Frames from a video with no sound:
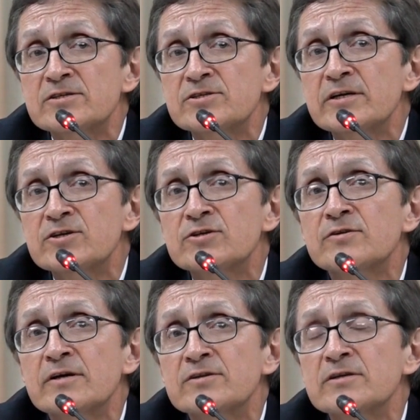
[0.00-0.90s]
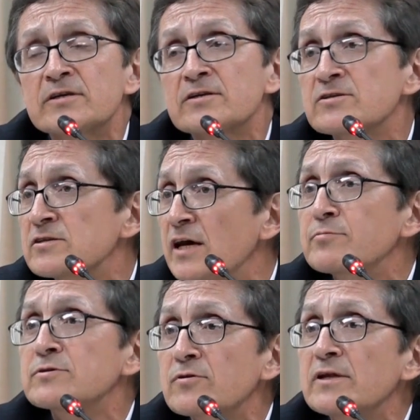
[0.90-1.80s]
are such that it is
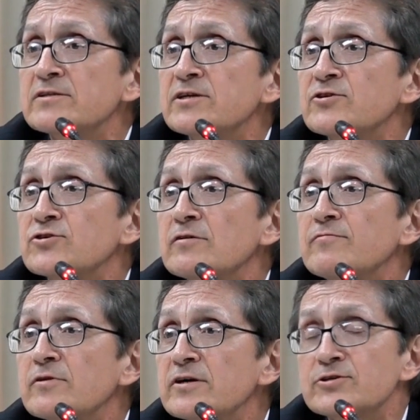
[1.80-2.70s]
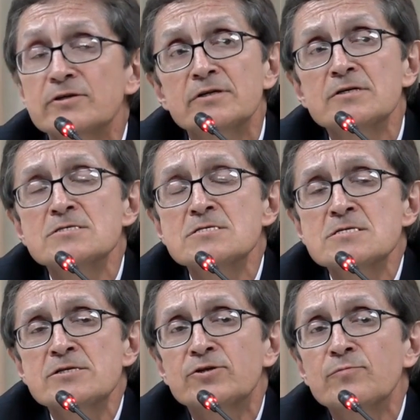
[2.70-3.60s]
absolutely essential for Russia
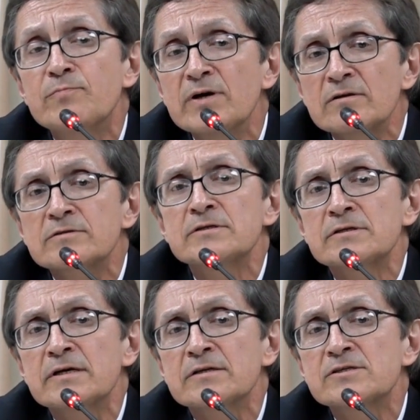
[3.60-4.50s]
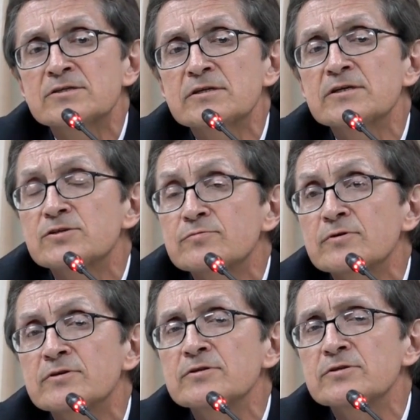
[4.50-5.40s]
to build its
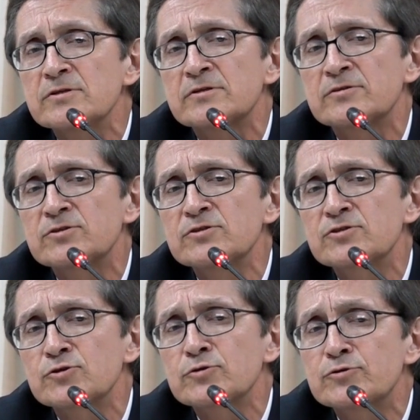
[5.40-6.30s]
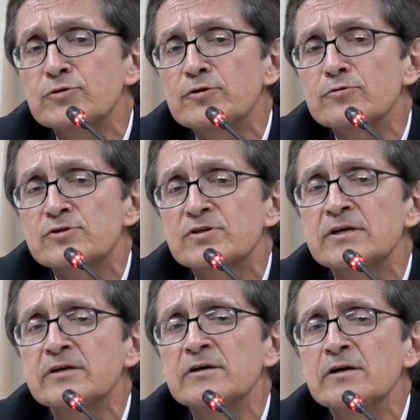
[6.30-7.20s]
eastward, to use
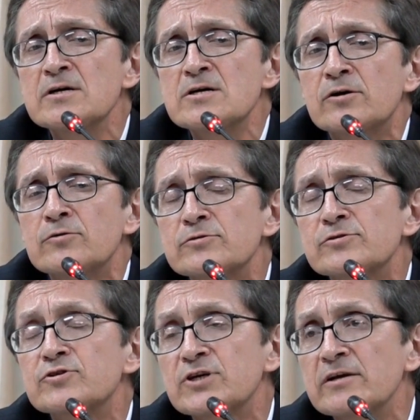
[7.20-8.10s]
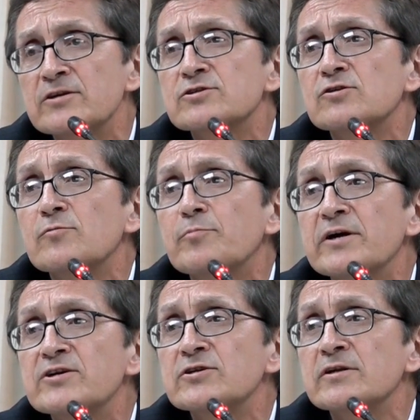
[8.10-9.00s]
the Russo-Chinese
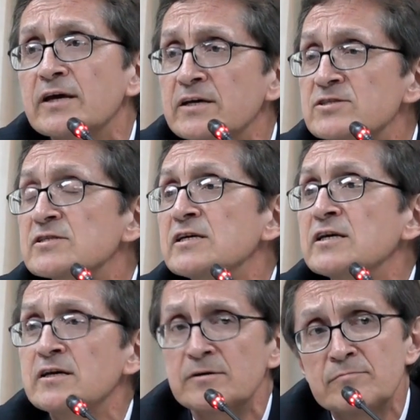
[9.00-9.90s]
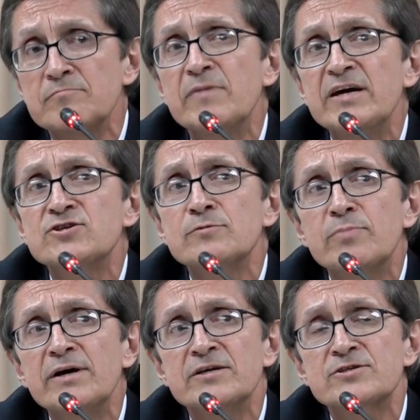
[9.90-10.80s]
cooperation as the major
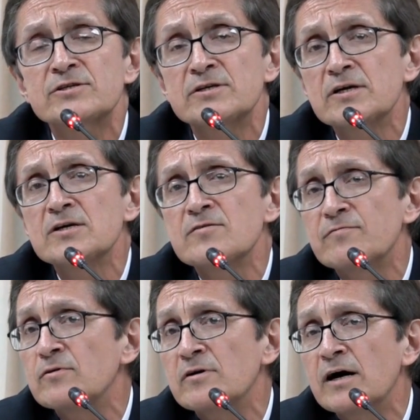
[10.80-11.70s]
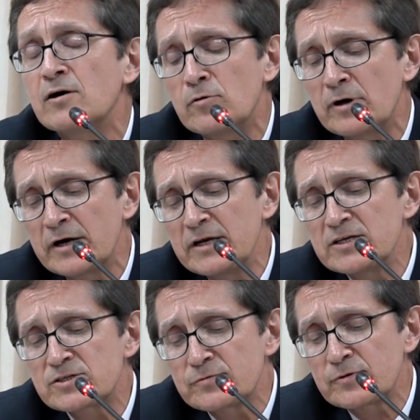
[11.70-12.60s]
base for our
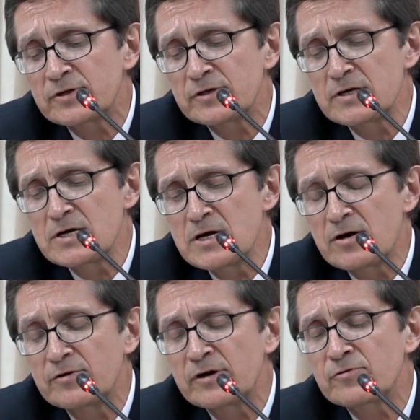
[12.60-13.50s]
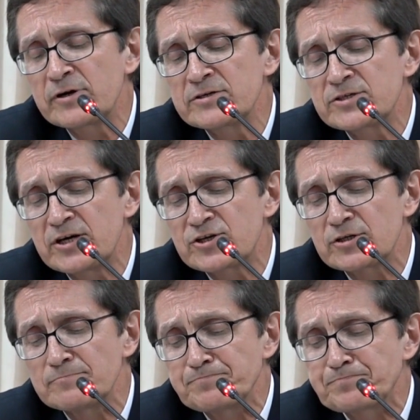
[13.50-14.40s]
eastward
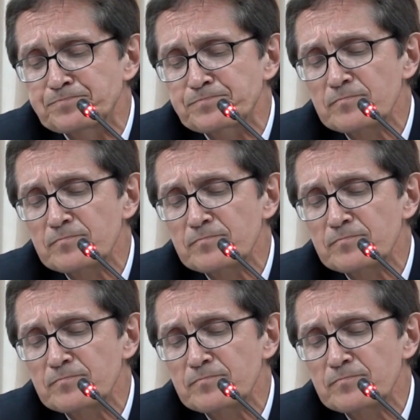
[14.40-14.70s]
reorientation.